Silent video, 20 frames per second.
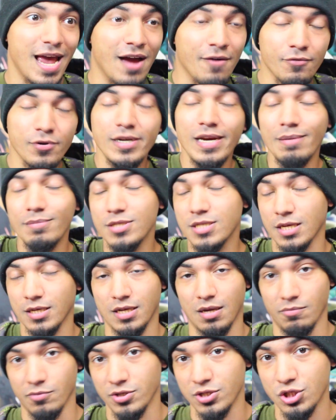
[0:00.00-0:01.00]
Every name is gonna
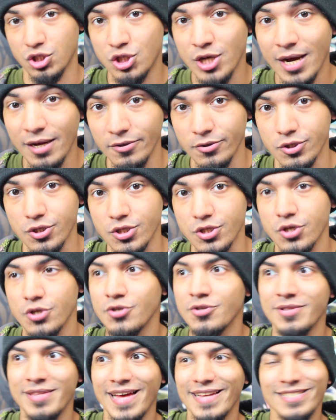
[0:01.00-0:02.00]
come with its challenges.
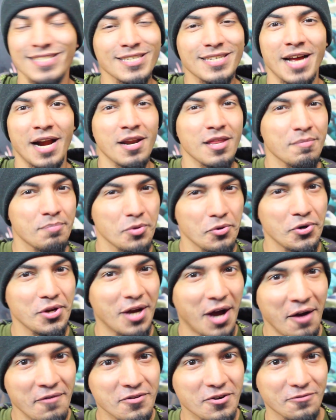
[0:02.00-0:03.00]
That's the kind of the beauty
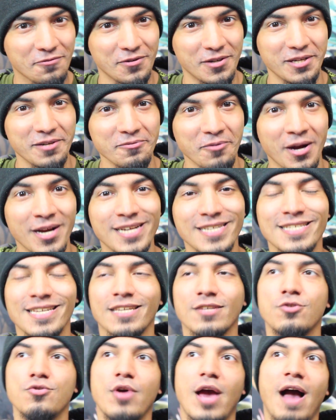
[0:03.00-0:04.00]
of graffiti, right? Is
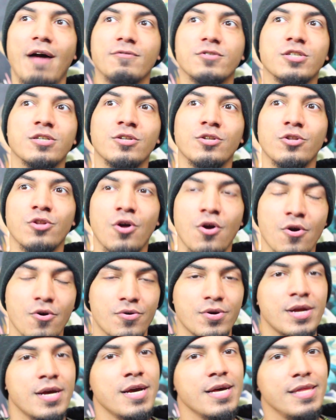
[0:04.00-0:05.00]
like you have to
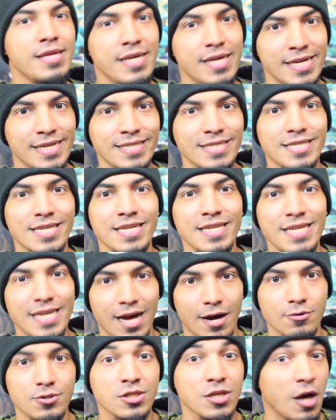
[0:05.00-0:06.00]
learn the ins and the
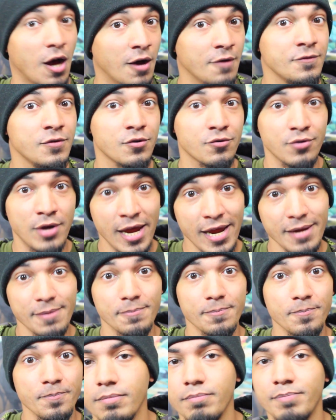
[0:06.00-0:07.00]
outs of your
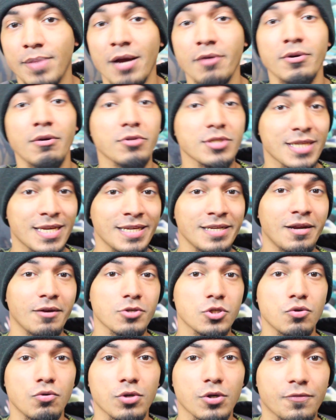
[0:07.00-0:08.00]
name. Back when I was a kid and I
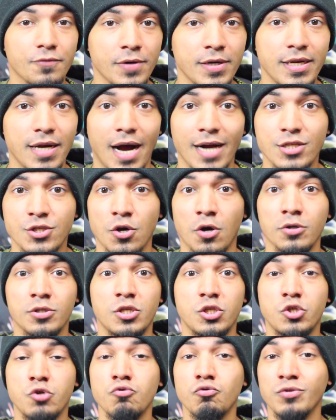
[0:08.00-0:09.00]
was doing graffiti, I
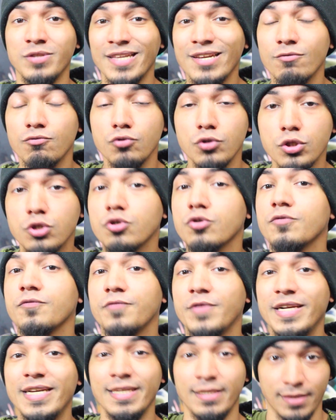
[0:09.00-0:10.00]
talked to literal
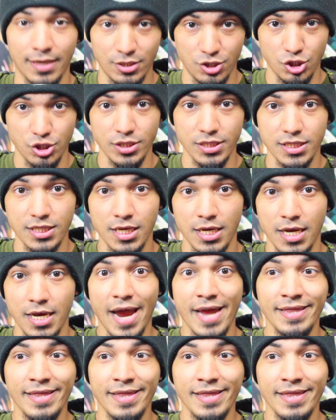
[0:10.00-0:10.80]
graffiti legends.